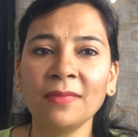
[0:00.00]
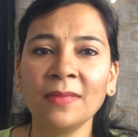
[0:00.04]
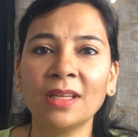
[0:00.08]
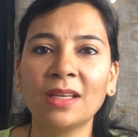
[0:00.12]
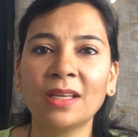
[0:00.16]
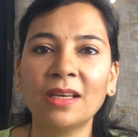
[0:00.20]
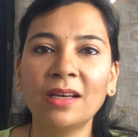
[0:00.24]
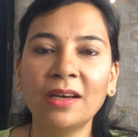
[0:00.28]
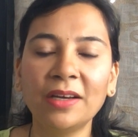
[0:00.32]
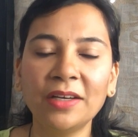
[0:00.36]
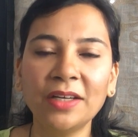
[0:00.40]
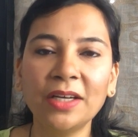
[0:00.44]

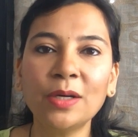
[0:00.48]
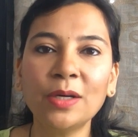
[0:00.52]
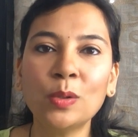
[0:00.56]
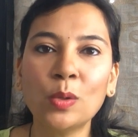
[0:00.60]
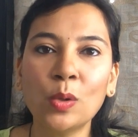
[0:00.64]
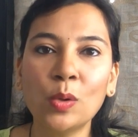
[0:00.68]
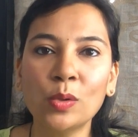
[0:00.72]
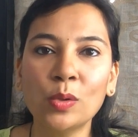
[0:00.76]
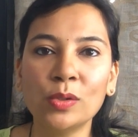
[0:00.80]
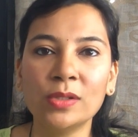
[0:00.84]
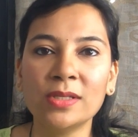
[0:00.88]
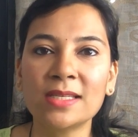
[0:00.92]
Career
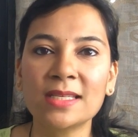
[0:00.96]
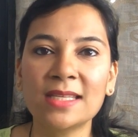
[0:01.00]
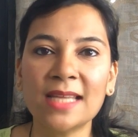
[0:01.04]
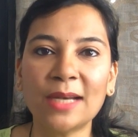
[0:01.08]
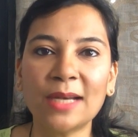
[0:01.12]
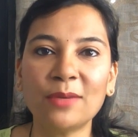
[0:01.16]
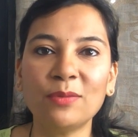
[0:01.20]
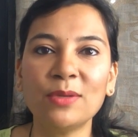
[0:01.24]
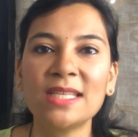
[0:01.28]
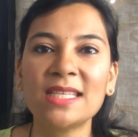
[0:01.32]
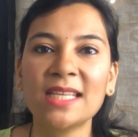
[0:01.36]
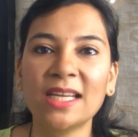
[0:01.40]
goals
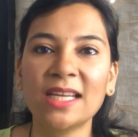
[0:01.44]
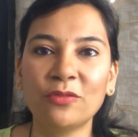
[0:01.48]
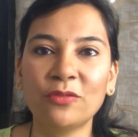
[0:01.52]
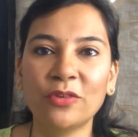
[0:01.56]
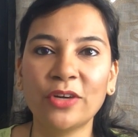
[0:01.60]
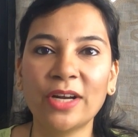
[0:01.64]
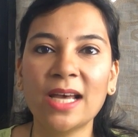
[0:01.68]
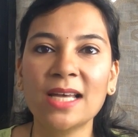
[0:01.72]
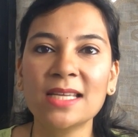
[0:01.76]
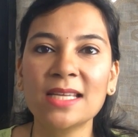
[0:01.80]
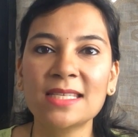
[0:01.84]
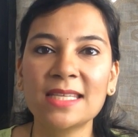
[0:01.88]
that we set for
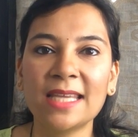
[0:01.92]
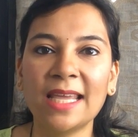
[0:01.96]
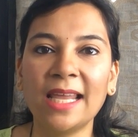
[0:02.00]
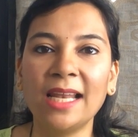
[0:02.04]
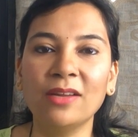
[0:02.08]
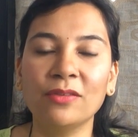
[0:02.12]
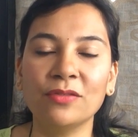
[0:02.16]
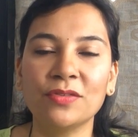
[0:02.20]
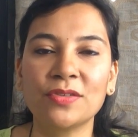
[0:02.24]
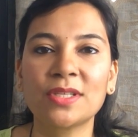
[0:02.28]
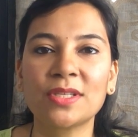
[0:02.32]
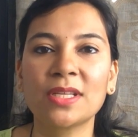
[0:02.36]

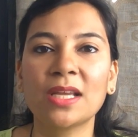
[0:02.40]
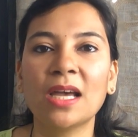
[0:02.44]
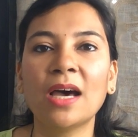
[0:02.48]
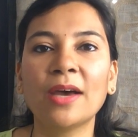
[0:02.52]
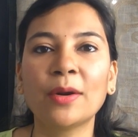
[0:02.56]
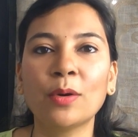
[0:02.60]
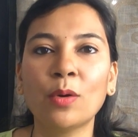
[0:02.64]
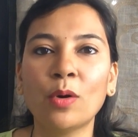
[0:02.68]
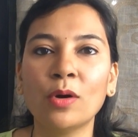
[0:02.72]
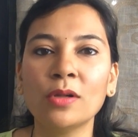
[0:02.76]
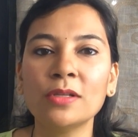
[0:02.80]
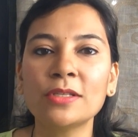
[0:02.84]
ourselves
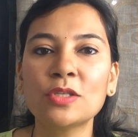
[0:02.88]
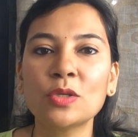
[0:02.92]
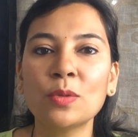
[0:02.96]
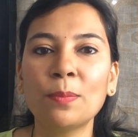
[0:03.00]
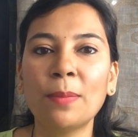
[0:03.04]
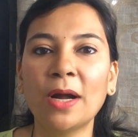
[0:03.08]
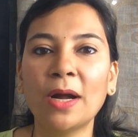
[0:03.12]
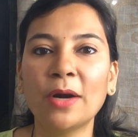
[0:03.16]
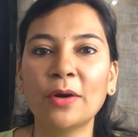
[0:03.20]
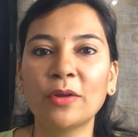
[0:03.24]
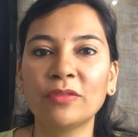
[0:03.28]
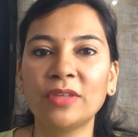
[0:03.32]
are also
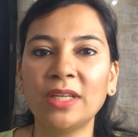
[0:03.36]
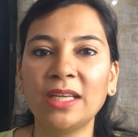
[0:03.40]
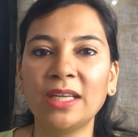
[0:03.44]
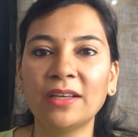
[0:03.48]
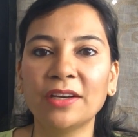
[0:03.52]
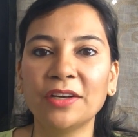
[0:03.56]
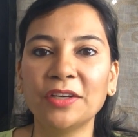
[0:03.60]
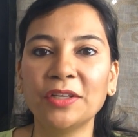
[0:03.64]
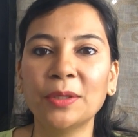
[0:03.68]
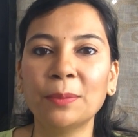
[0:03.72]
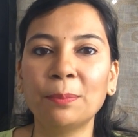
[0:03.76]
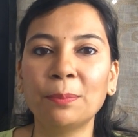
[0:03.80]
part of the
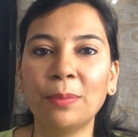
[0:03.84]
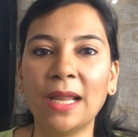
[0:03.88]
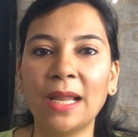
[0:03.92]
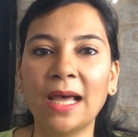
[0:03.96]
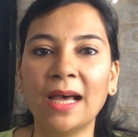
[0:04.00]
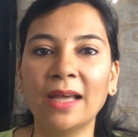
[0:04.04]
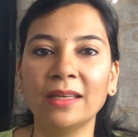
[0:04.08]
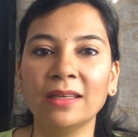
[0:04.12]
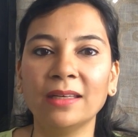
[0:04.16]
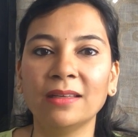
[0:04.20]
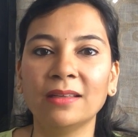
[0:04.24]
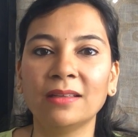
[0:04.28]
career
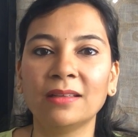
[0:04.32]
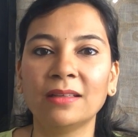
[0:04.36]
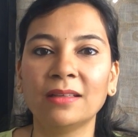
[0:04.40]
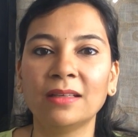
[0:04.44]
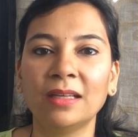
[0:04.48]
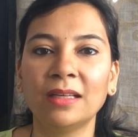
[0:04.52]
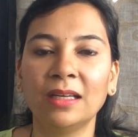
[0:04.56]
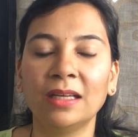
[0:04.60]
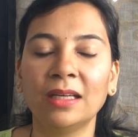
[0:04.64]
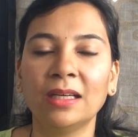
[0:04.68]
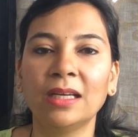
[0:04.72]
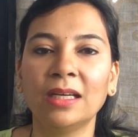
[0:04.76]
plan.
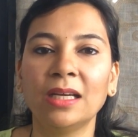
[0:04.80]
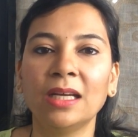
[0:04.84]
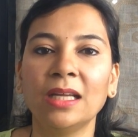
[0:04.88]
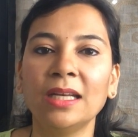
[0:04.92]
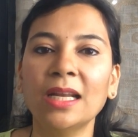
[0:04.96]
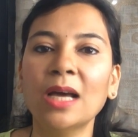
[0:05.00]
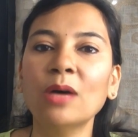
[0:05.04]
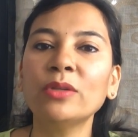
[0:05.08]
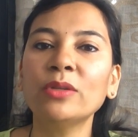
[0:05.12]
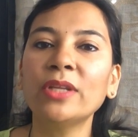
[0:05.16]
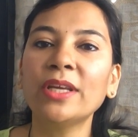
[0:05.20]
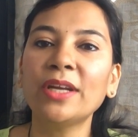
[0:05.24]

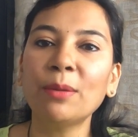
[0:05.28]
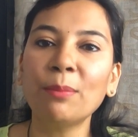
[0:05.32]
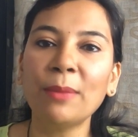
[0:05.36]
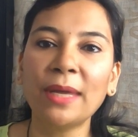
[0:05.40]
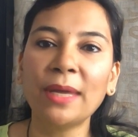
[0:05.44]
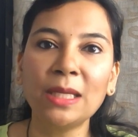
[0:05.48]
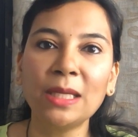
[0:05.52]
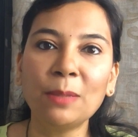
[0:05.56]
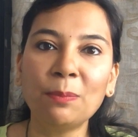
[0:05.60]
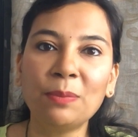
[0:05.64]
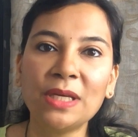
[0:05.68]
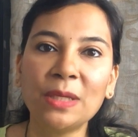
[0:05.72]
Now, there are
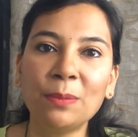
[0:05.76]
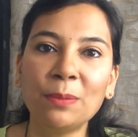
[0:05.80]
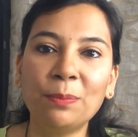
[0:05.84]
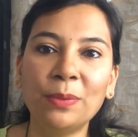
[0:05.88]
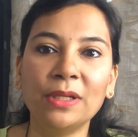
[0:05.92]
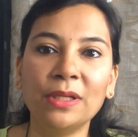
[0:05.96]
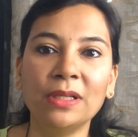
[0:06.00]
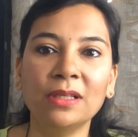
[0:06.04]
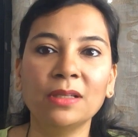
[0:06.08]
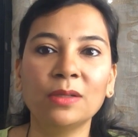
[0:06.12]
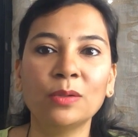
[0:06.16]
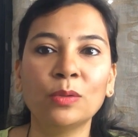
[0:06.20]
many
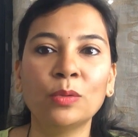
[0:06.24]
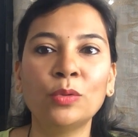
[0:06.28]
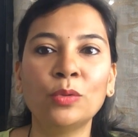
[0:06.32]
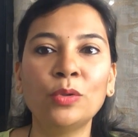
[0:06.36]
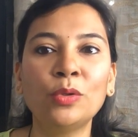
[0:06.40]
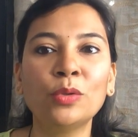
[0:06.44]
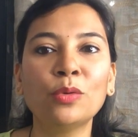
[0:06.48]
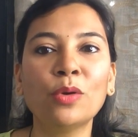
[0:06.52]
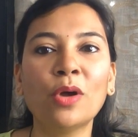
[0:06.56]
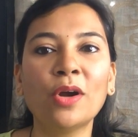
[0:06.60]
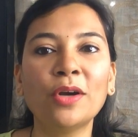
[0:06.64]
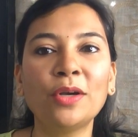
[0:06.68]
people who
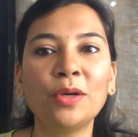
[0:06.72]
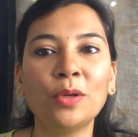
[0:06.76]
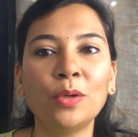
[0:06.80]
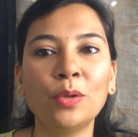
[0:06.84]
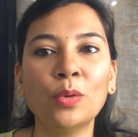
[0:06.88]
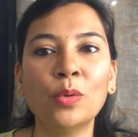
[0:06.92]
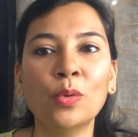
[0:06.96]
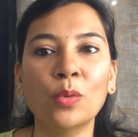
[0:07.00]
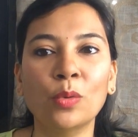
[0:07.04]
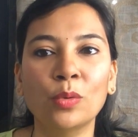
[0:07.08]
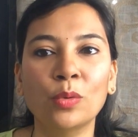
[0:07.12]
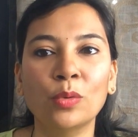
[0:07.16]
do not
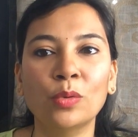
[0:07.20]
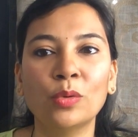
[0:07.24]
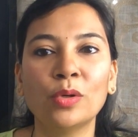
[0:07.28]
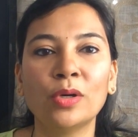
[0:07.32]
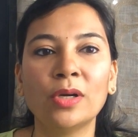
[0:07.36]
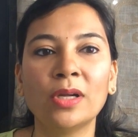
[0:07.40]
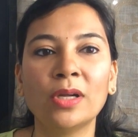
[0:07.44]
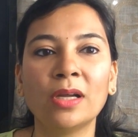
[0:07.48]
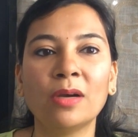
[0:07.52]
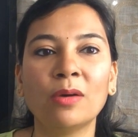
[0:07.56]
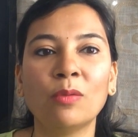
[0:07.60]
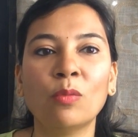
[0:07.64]
know
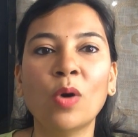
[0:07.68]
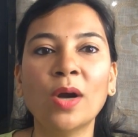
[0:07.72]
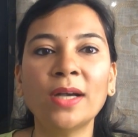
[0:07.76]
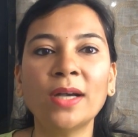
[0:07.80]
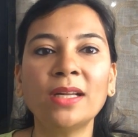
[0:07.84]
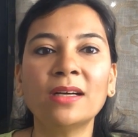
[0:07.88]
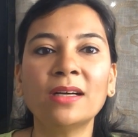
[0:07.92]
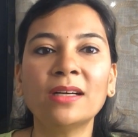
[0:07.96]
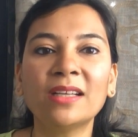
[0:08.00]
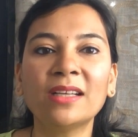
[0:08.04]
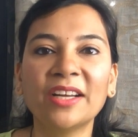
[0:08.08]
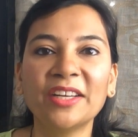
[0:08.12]

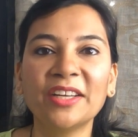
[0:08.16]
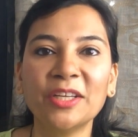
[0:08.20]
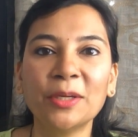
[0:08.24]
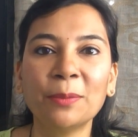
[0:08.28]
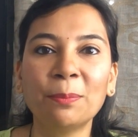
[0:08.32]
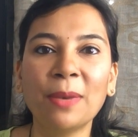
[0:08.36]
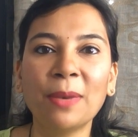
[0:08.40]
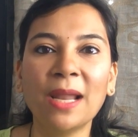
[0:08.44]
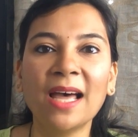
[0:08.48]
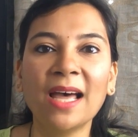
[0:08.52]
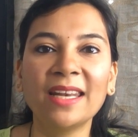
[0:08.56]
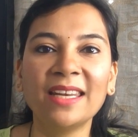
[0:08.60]
what a career
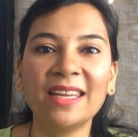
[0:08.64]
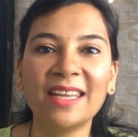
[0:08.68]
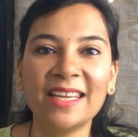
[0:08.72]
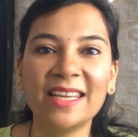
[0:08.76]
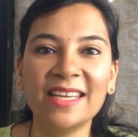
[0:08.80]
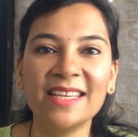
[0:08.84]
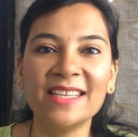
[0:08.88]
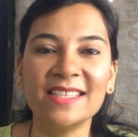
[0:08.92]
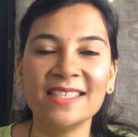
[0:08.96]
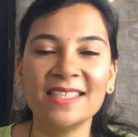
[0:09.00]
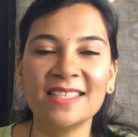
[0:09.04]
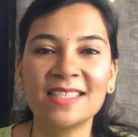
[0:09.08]
plan
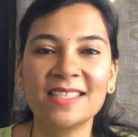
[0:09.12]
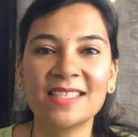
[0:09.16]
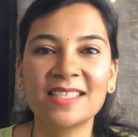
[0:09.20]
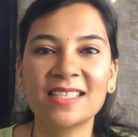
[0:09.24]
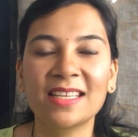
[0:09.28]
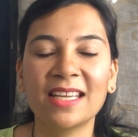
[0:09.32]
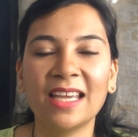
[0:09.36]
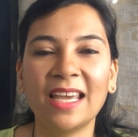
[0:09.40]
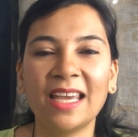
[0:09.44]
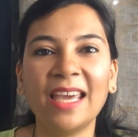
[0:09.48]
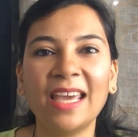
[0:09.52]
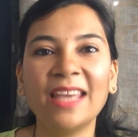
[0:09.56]

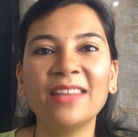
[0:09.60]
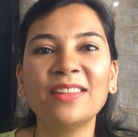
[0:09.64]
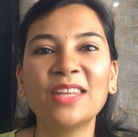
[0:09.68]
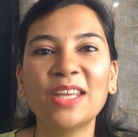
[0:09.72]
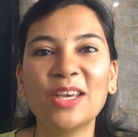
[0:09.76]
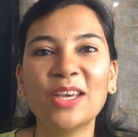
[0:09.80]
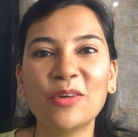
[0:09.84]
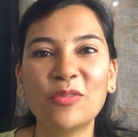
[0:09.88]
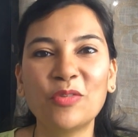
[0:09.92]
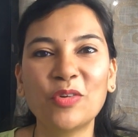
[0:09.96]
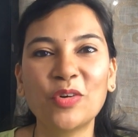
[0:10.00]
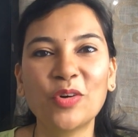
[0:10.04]
is, and
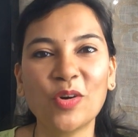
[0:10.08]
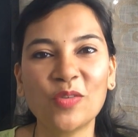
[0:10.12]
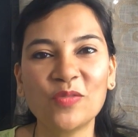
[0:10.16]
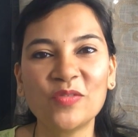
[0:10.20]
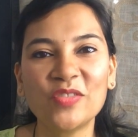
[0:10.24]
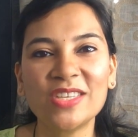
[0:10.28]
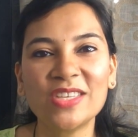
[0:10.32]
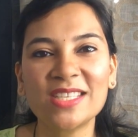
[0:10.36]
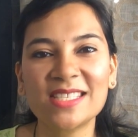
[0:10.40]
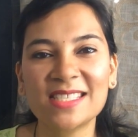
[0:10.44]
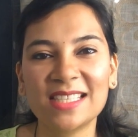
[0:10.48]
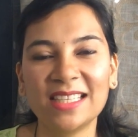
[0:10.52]
therefore,
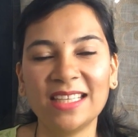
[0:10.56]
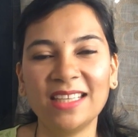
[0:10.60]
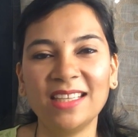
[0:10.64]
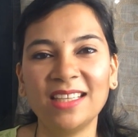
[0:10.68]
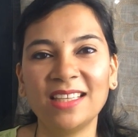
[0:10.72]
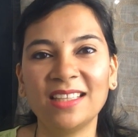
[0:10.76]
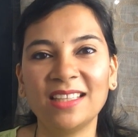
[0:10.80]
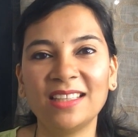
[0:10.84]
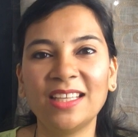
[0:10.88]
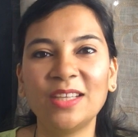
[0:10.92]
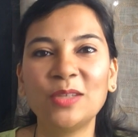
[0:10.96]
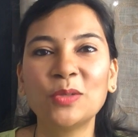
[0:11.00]
obviously,
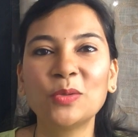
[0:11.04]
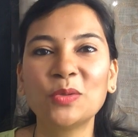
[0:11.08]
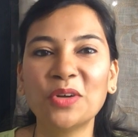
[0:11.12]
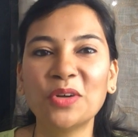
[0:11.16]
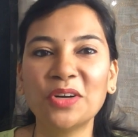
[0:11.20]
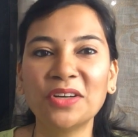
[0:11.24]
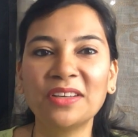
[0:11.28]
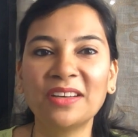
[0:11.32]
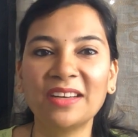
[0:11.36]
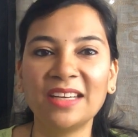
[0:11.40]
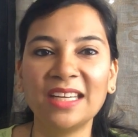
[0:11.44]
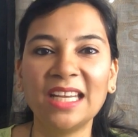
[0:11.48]
they do
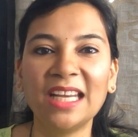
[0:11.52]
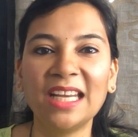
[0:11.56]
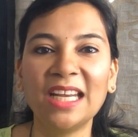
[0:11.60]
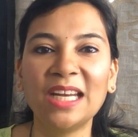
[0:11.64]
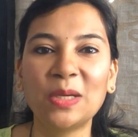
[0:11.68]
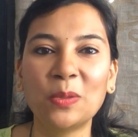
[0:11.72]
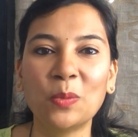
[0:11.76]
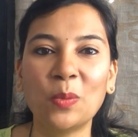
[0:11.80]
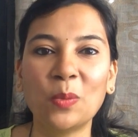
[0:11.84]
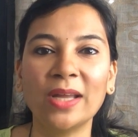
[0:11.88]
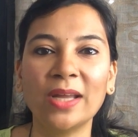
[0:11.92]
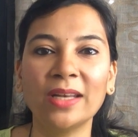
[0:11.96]
not
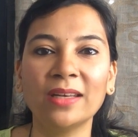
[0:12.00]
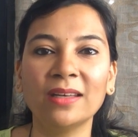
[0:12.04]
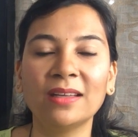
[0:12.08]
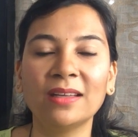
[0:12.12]
create one.